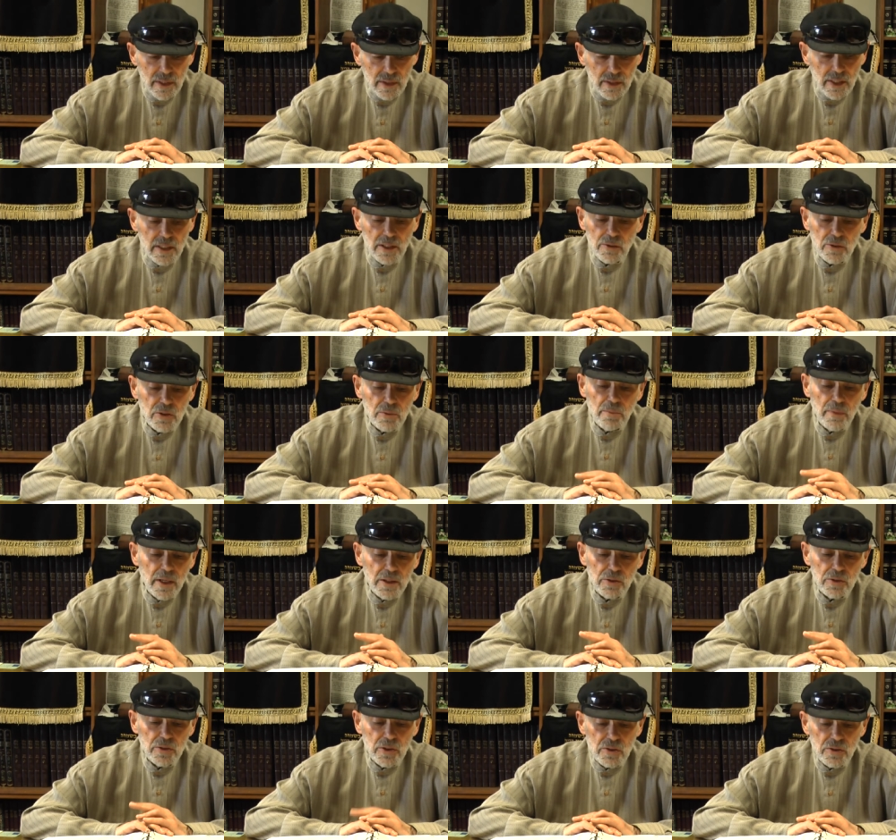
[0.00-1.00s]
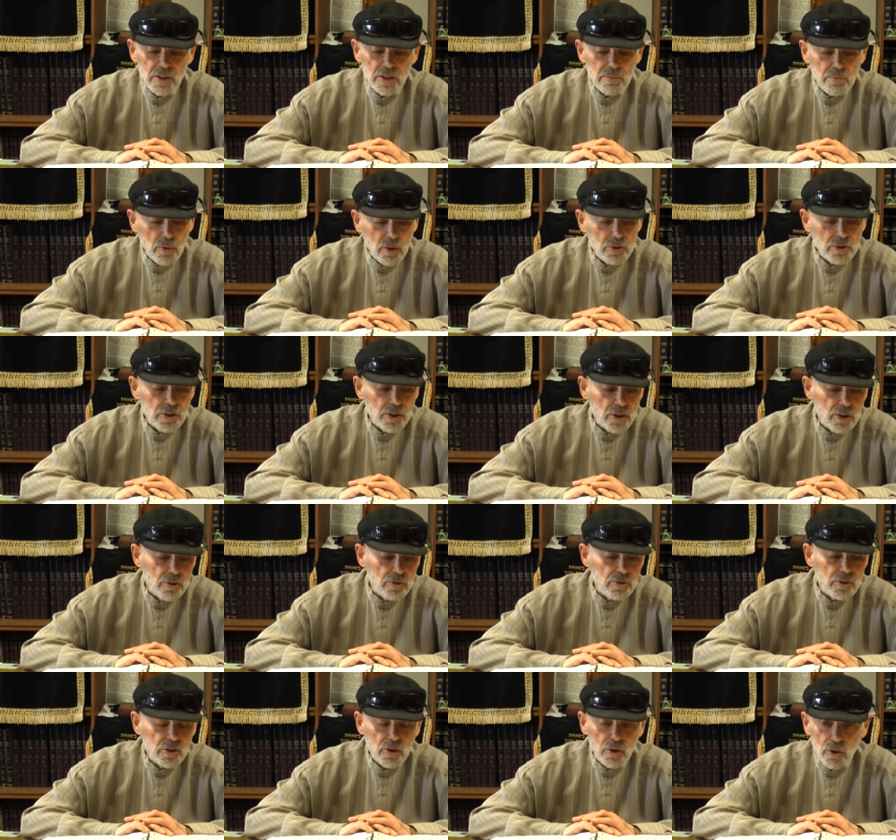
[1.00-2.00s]
Then there's a medrash that said Moshe
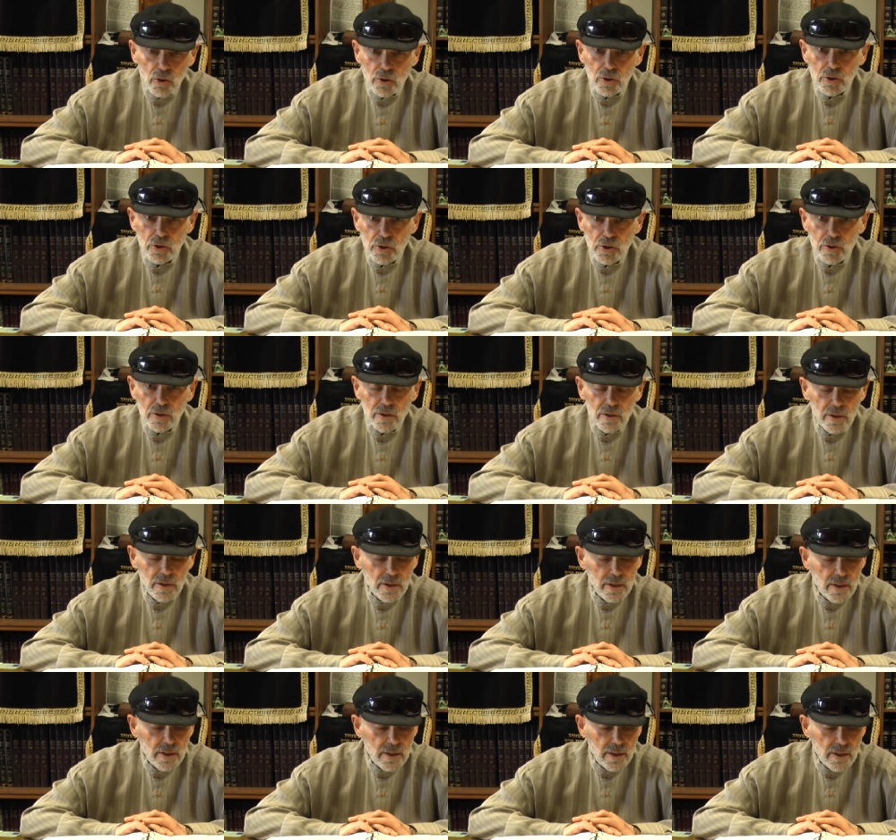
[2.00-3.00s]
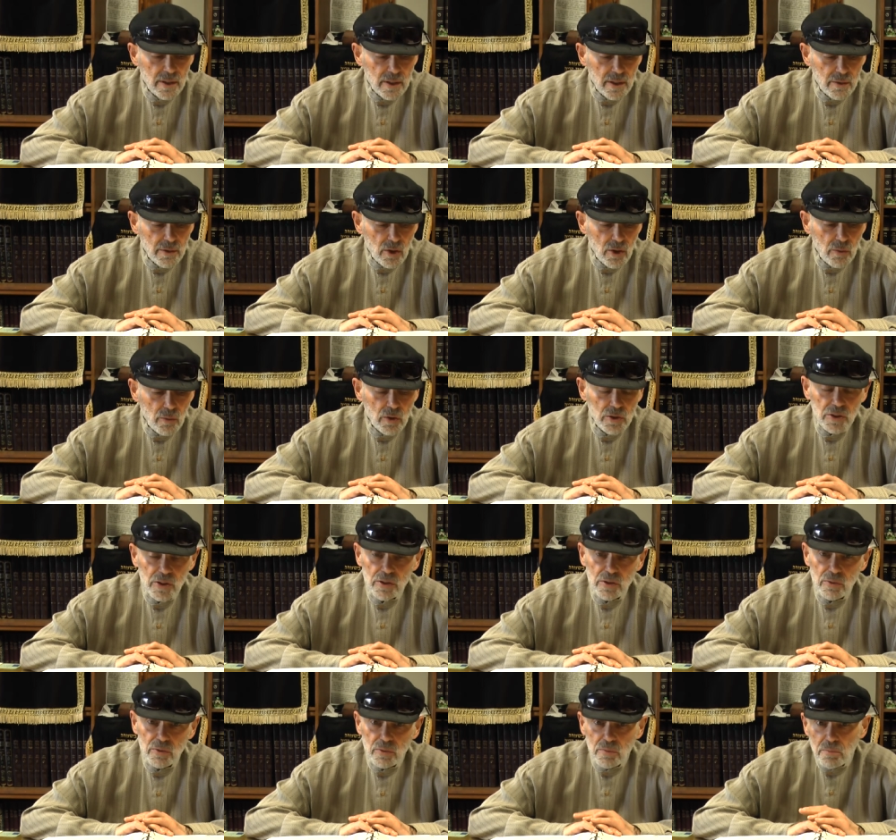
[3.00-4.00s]
goes to Kush, which
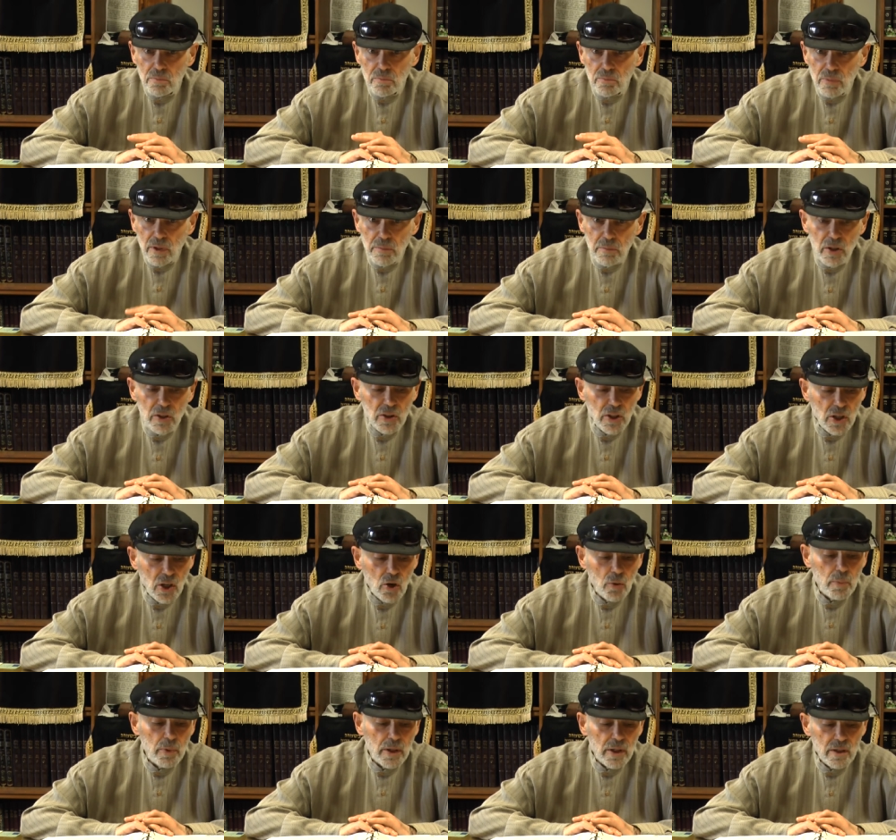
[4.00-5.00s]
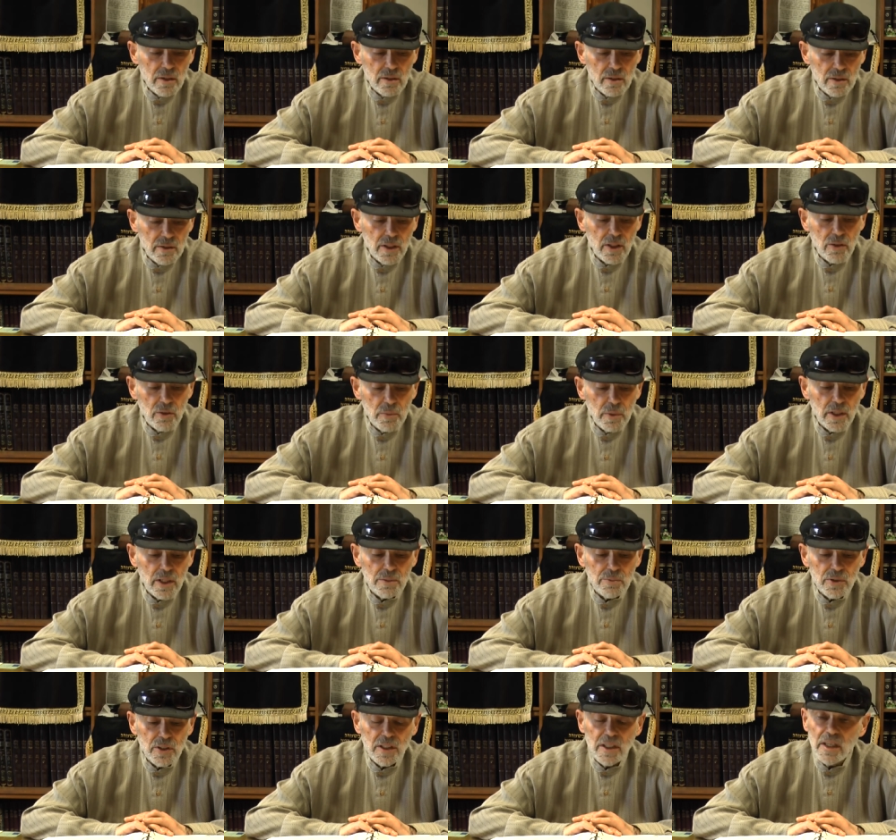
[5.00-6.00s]
is Ethiopia, and there he
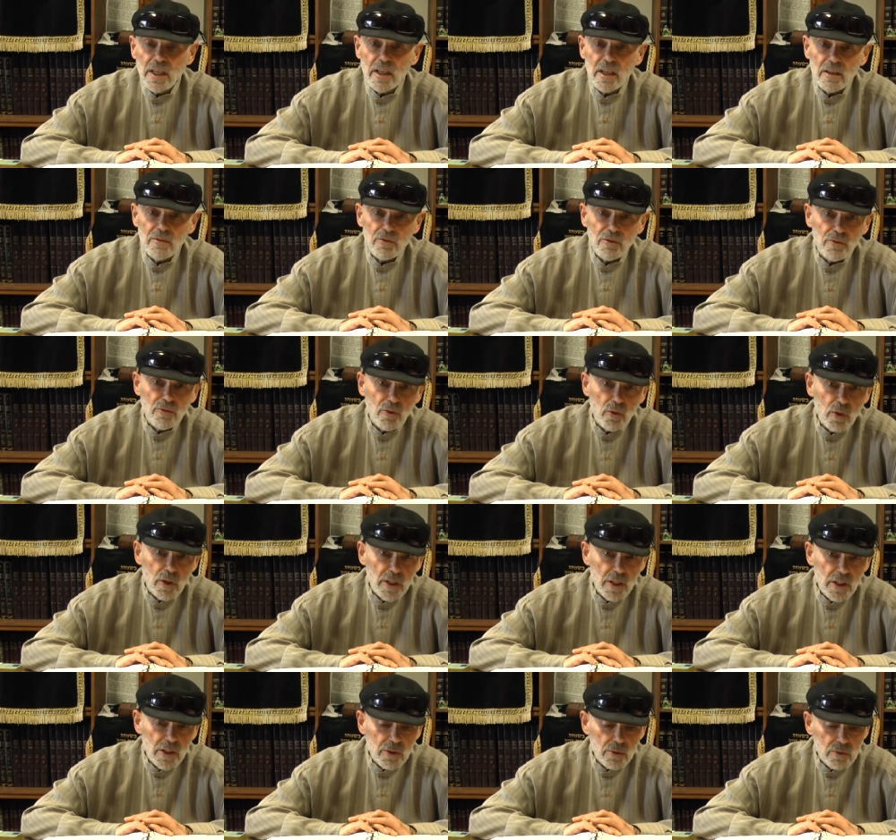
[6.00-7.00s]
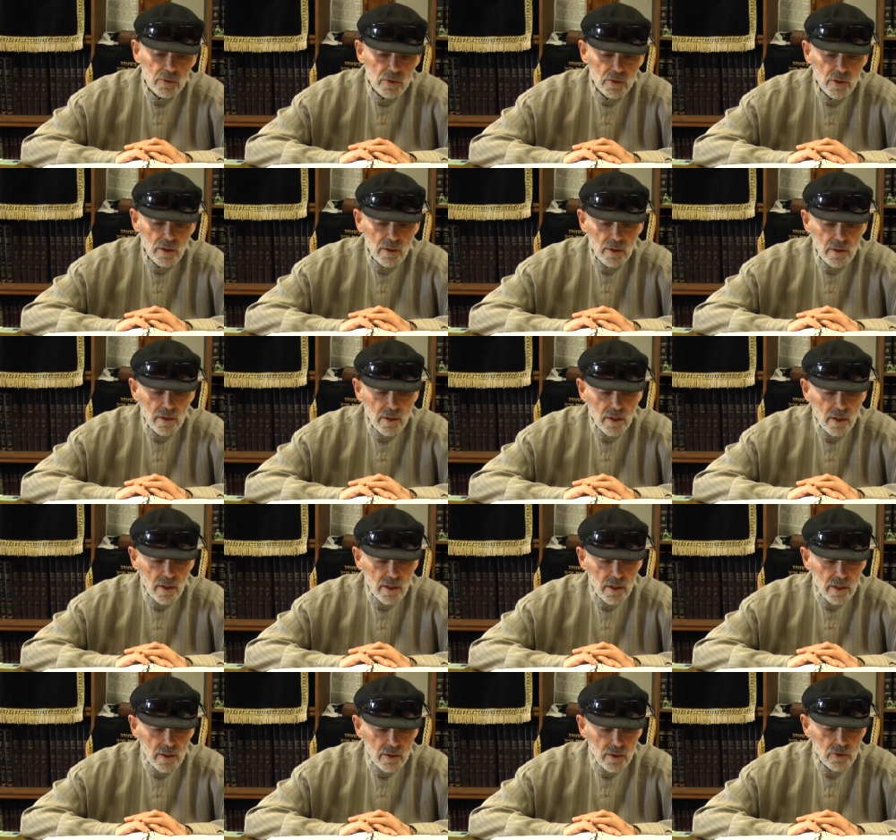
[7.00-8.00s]
becomes a king for forty years.
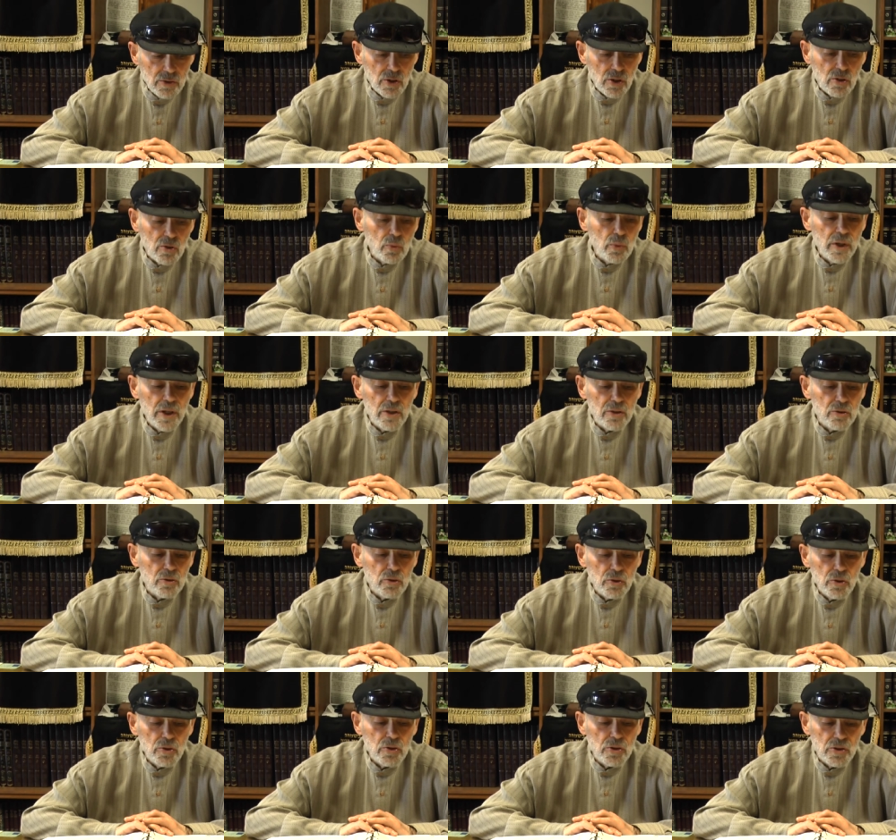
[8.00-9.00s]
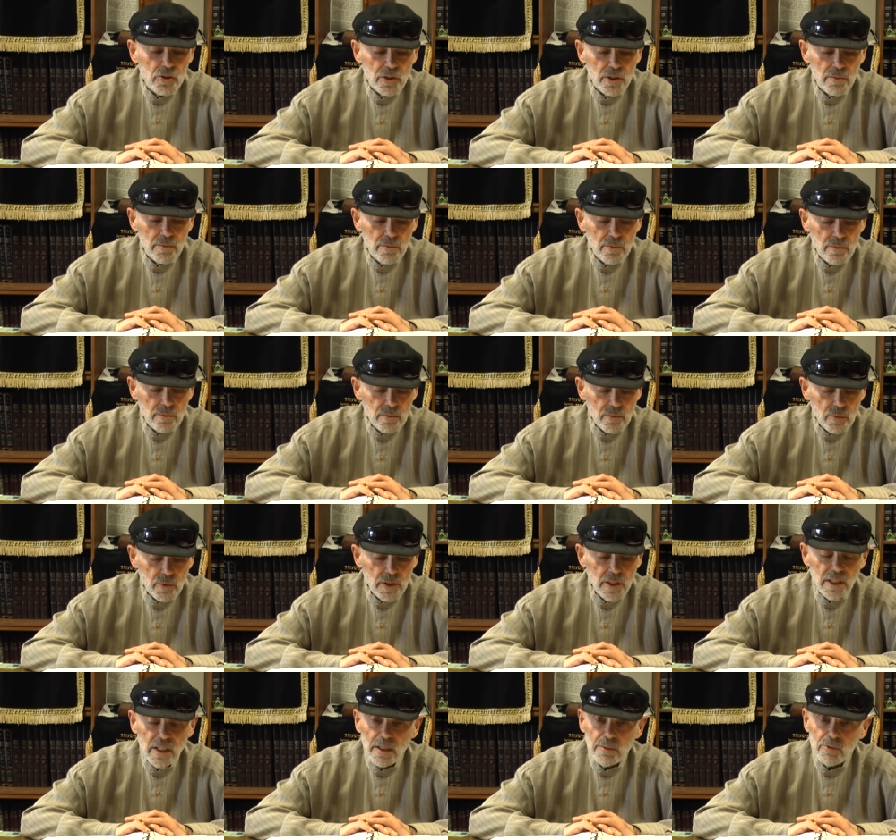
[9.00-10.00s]
The Torah reintroduces him
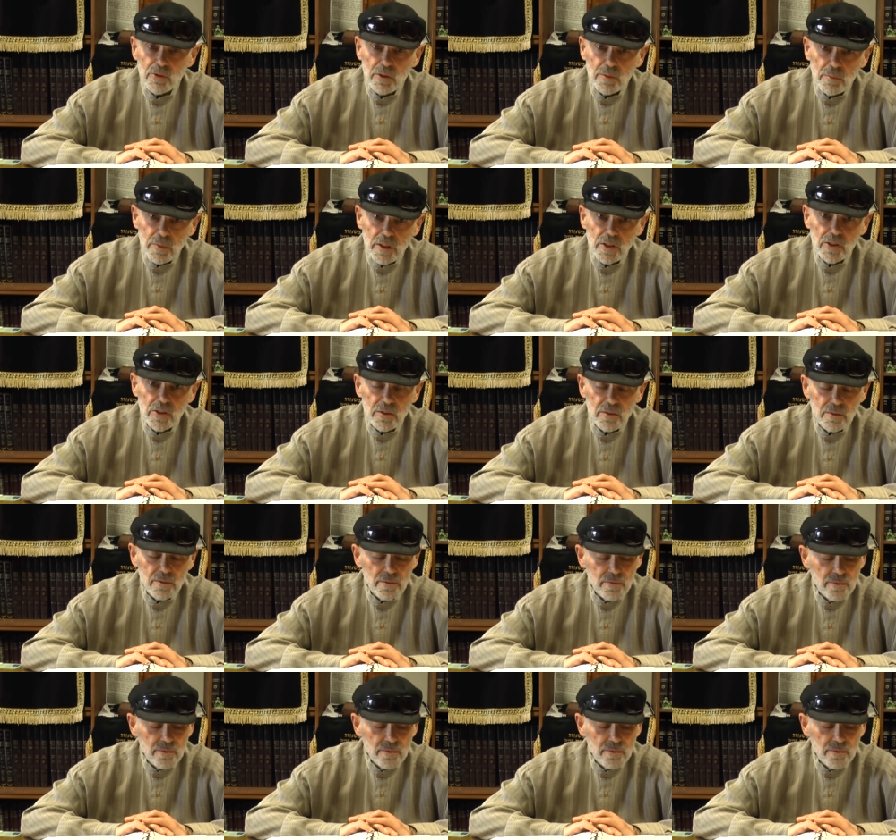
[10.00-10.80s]
when he comes to Midian.